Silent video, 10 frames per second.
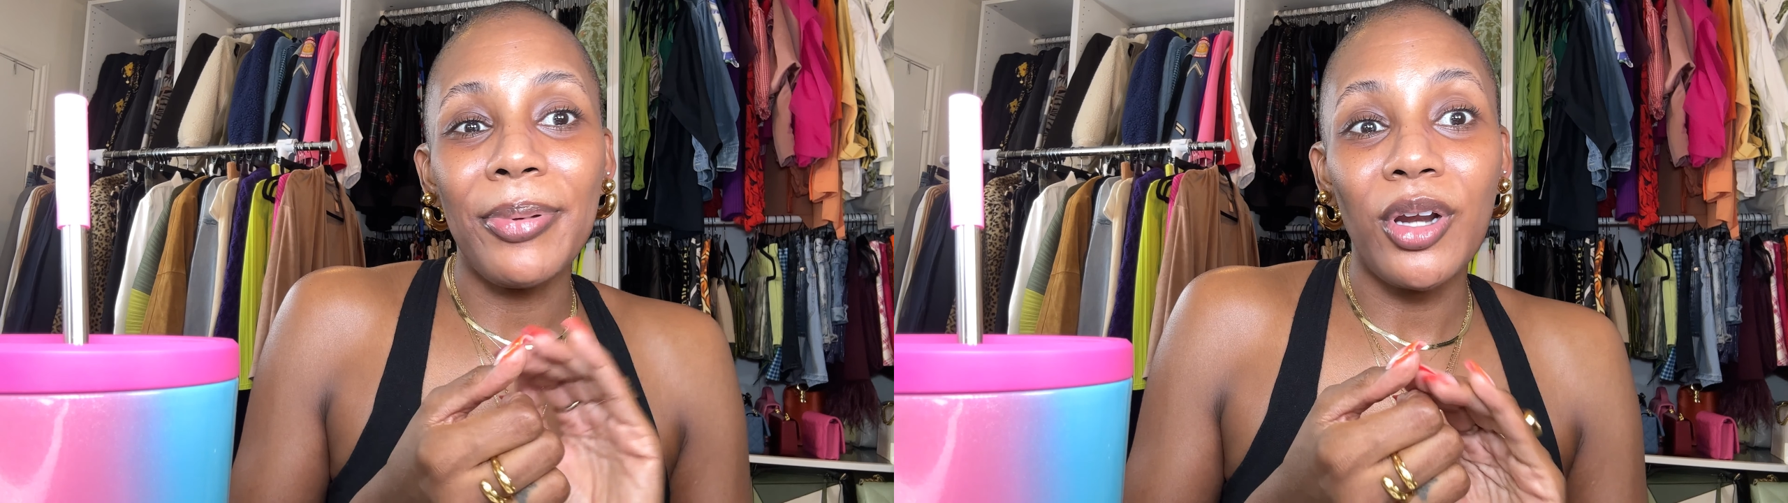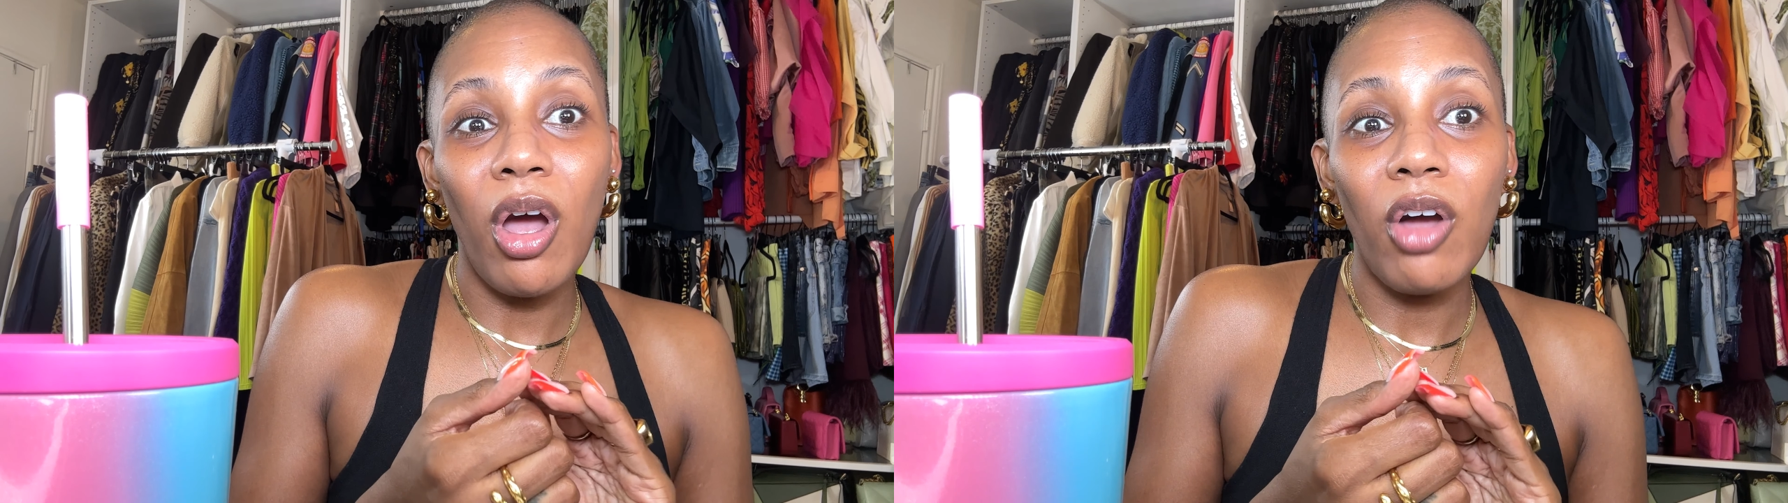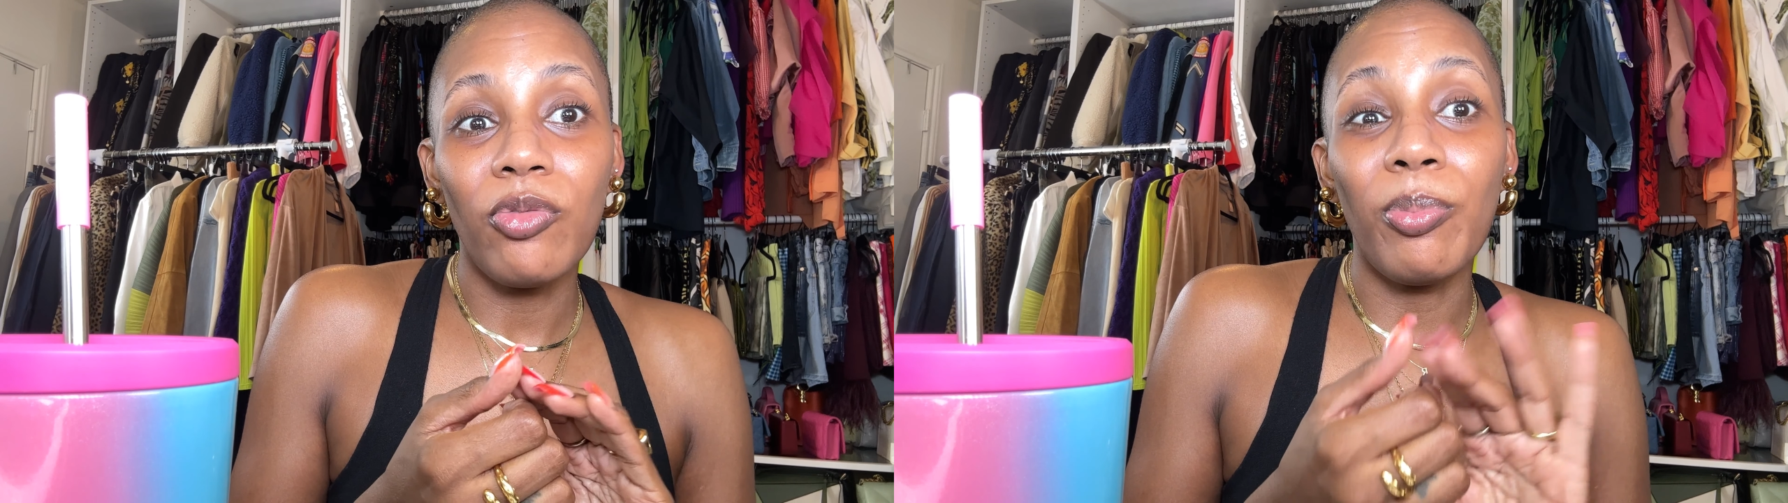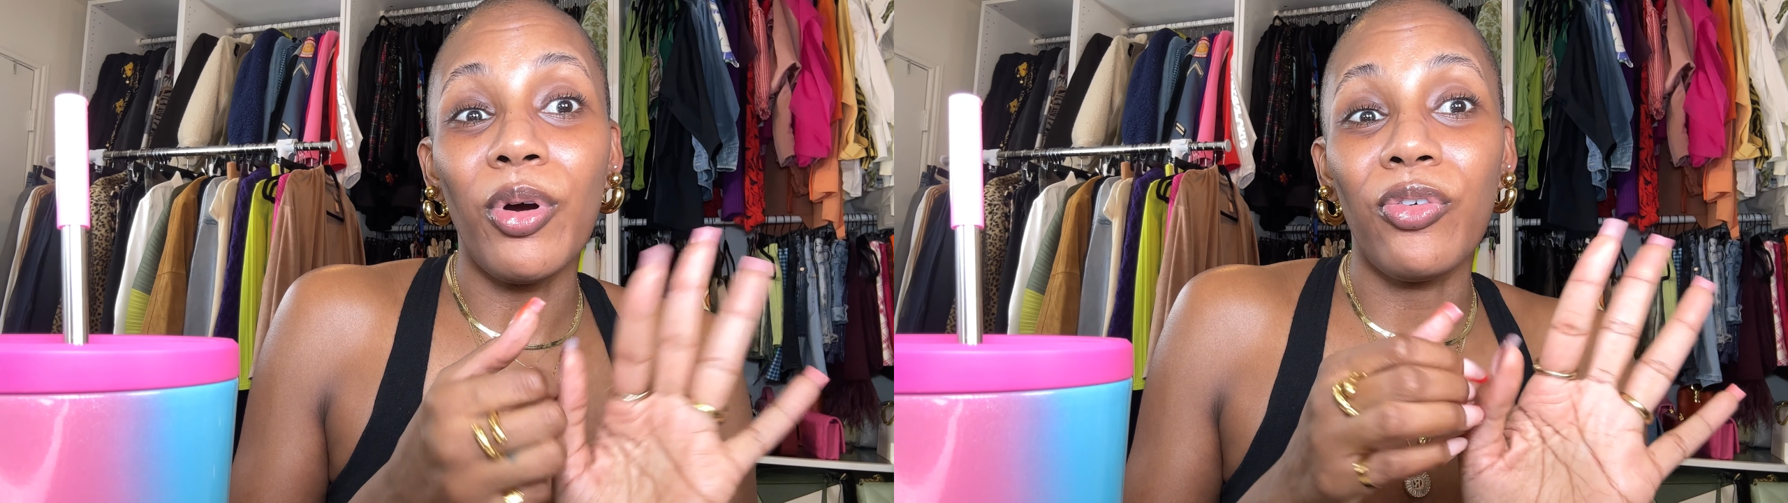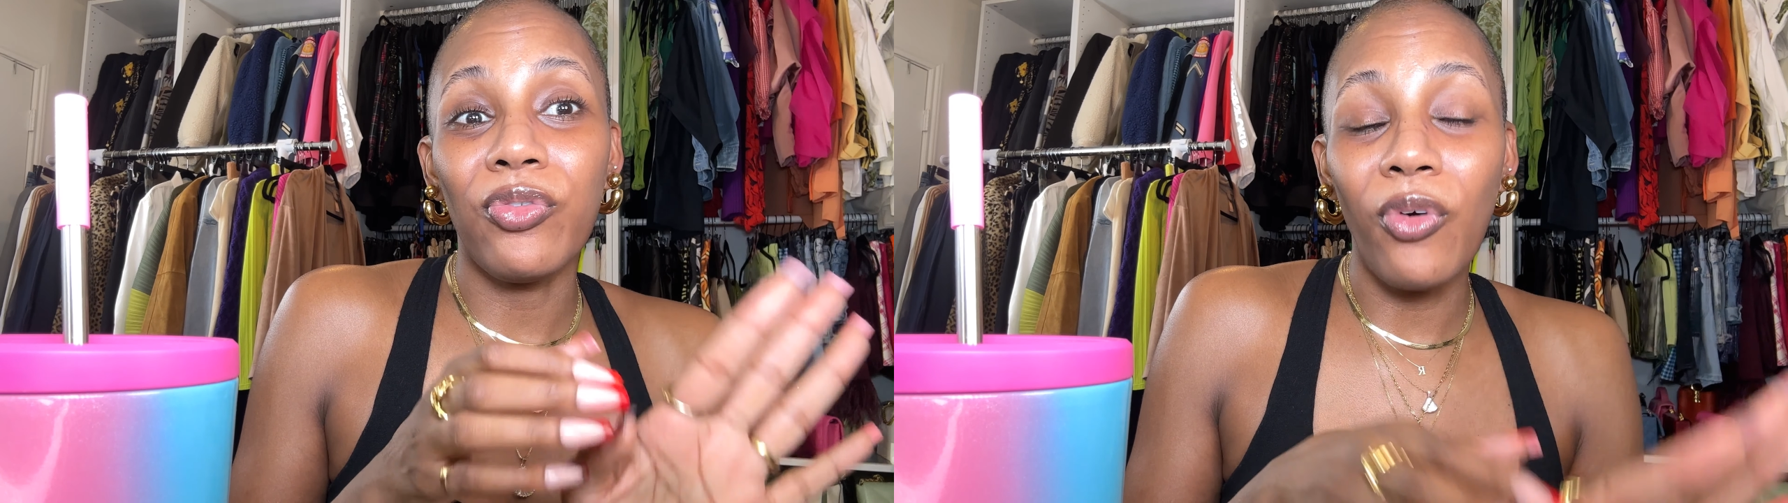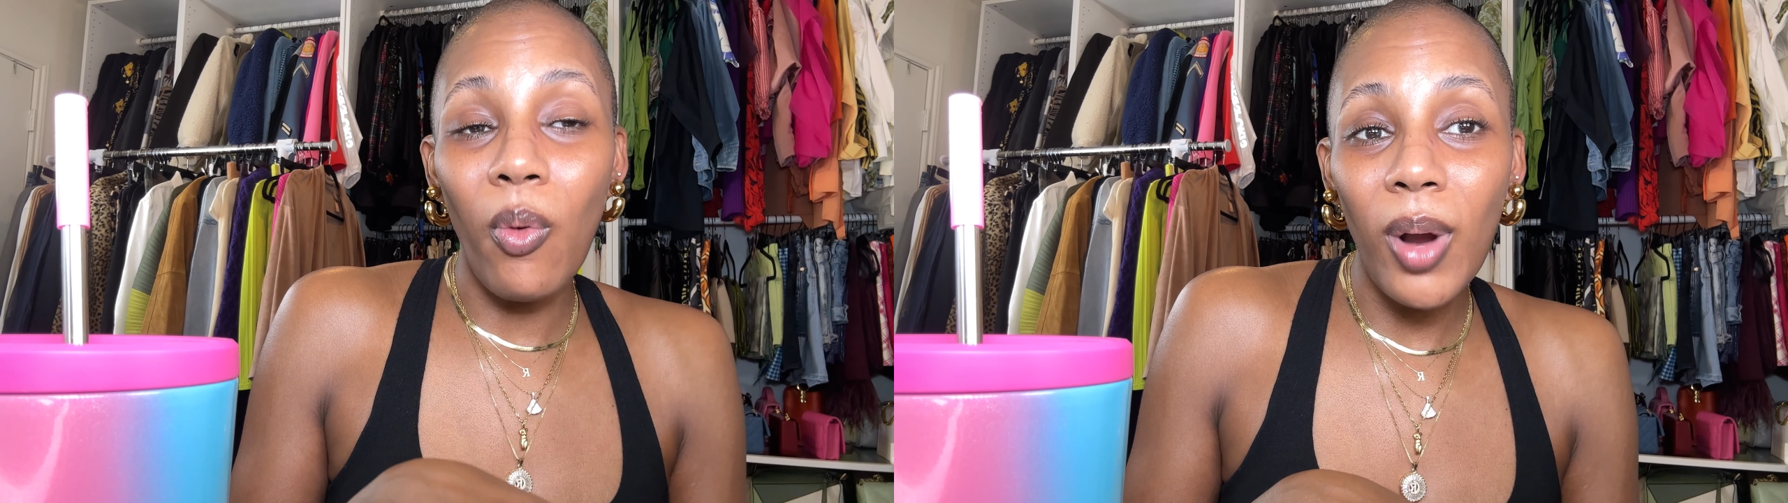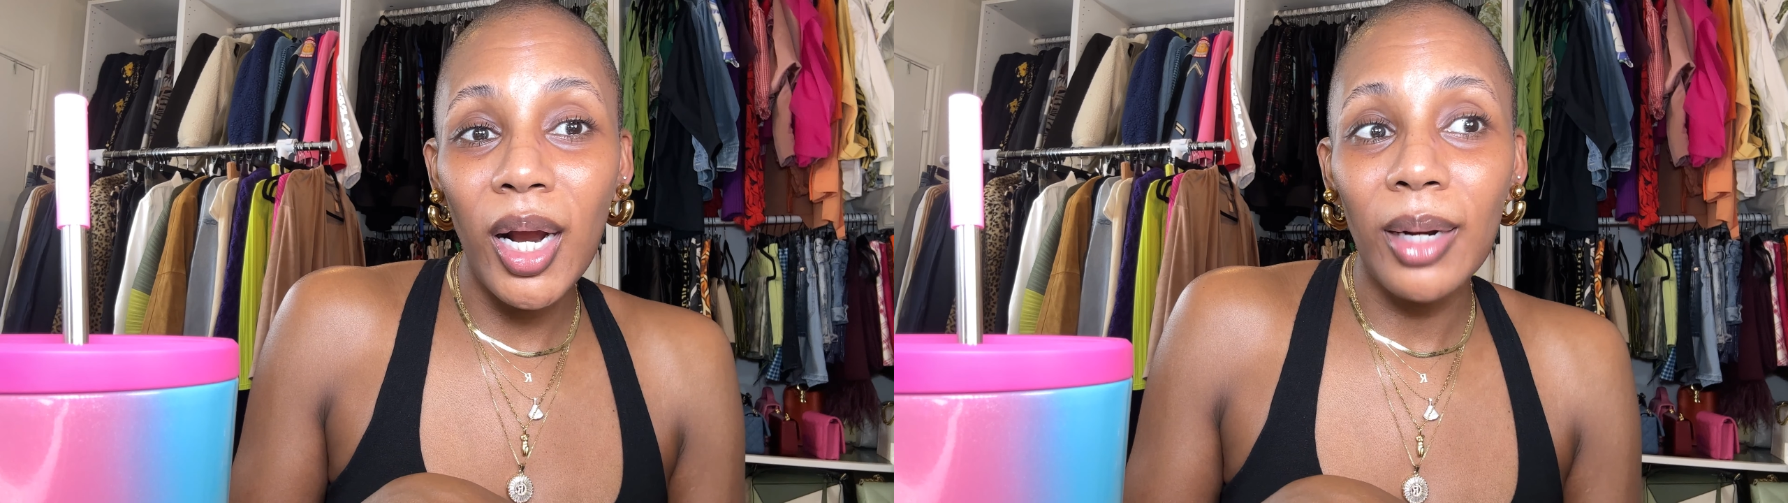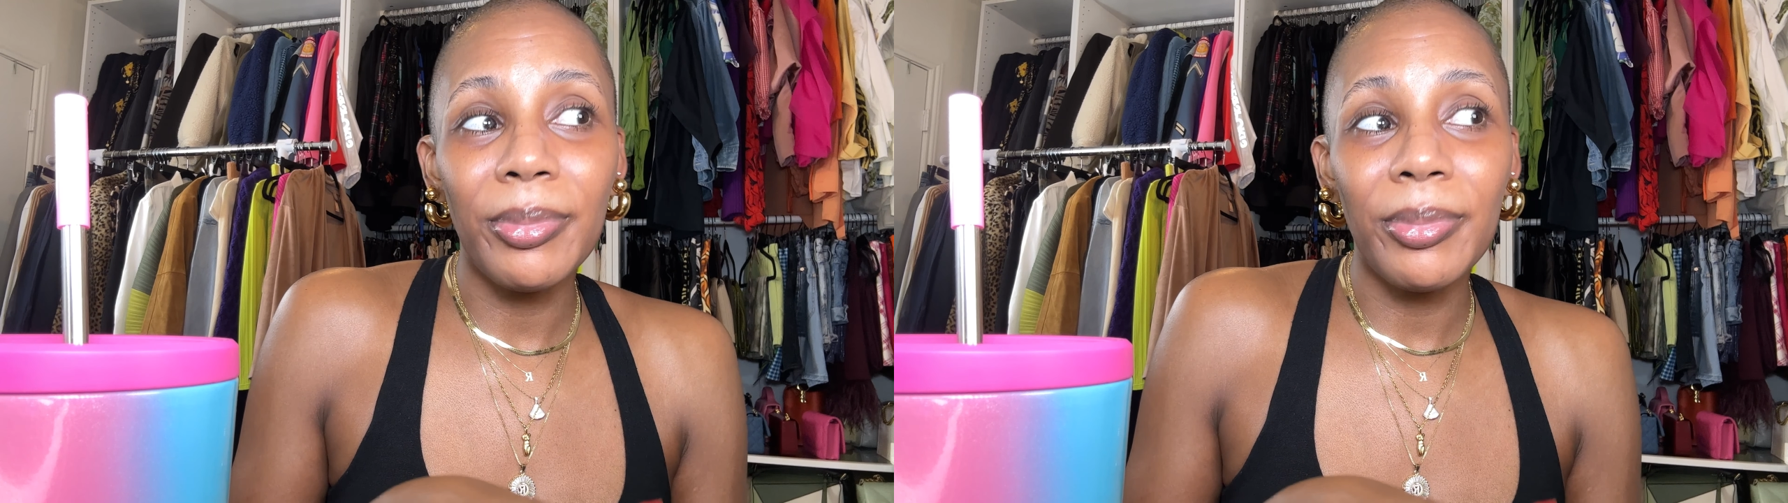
it off before,